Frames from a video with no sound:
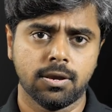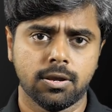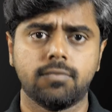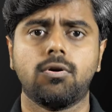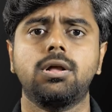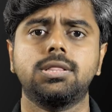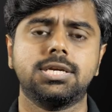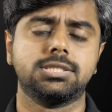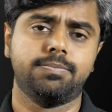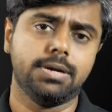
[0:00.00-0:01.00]
You have all
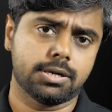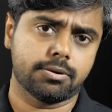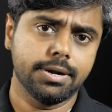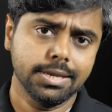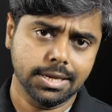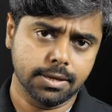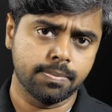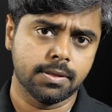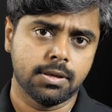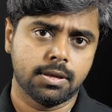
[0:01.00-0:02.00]
things built readily,
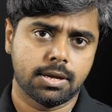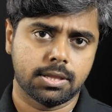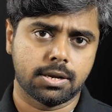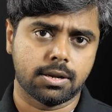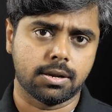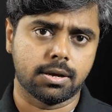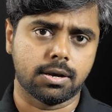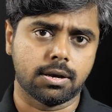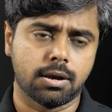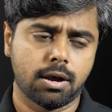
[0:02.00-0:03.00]
and then
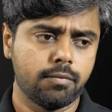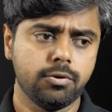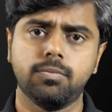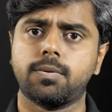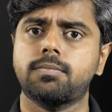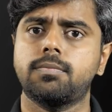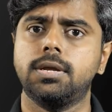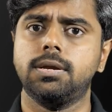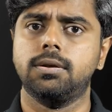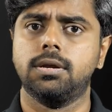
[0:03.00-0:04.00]
how do you
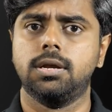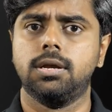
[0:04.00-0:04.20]
probably